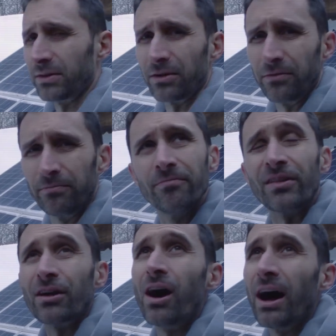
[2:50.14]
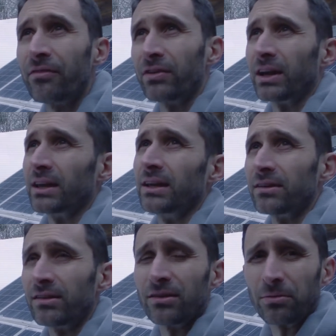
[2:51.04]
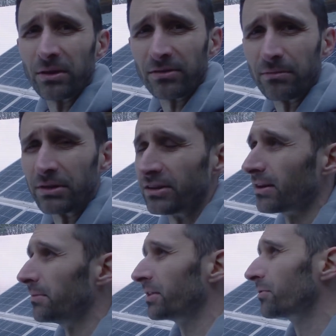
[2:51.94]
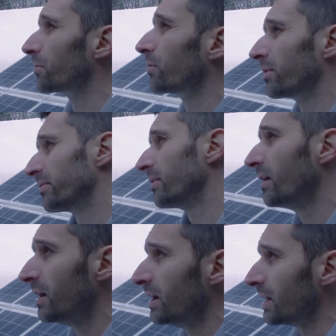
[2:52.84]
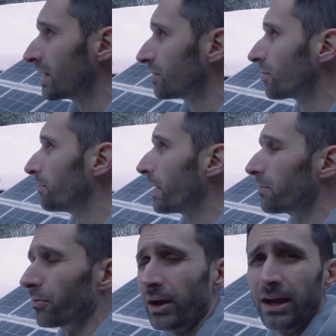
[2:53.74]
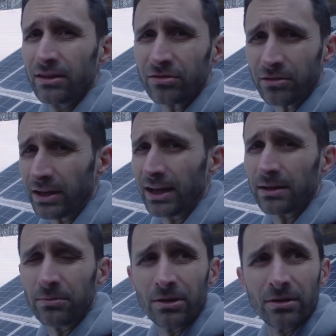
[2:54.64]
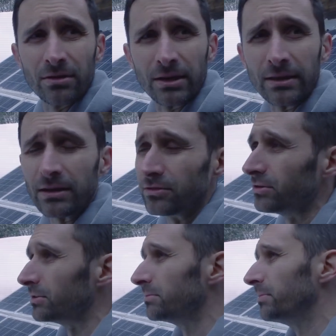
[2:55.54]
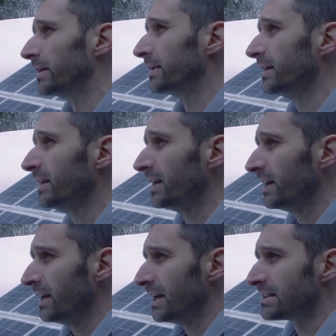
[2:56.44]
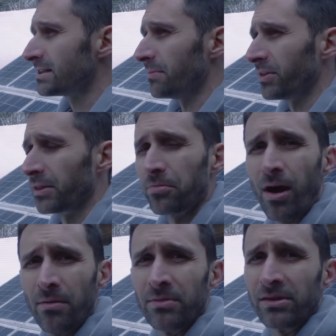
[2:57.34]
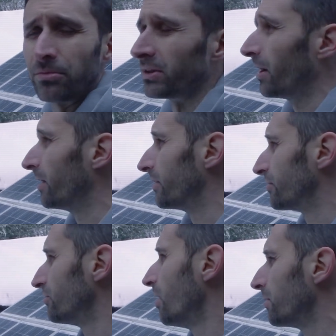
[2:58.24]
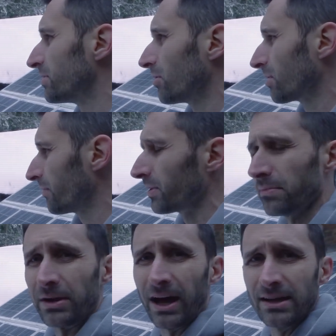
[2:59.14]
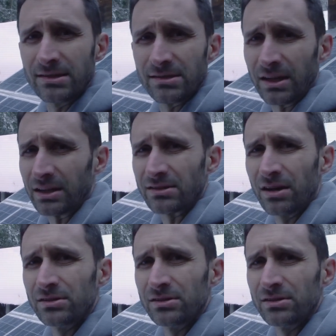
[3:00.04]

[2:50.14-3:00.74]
that'll flick off, and I can get a sense whether somebody's coming through. Of course, you get tripped by a branch or an animal or anything too, but... it's something. The problem is with uh, the snow, it's all covered up in ice, and it's hard